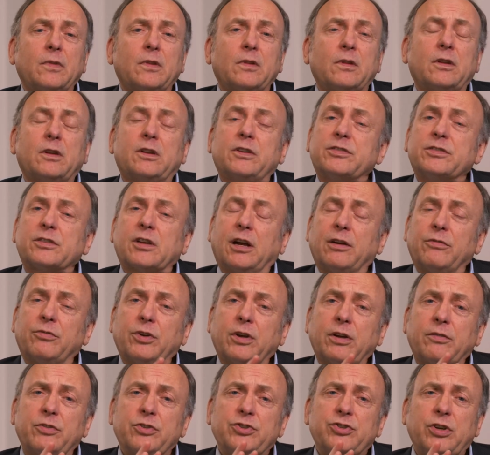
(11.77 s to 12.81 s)
the
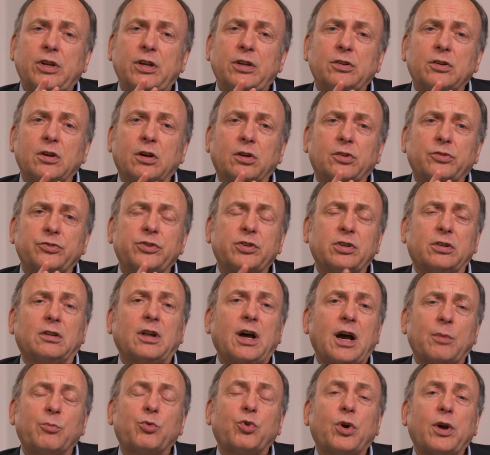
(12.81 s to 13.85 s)
discovery of a gene called
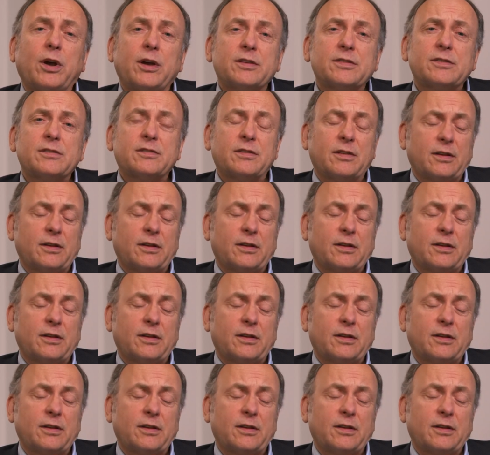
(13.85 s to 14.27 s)
telomerase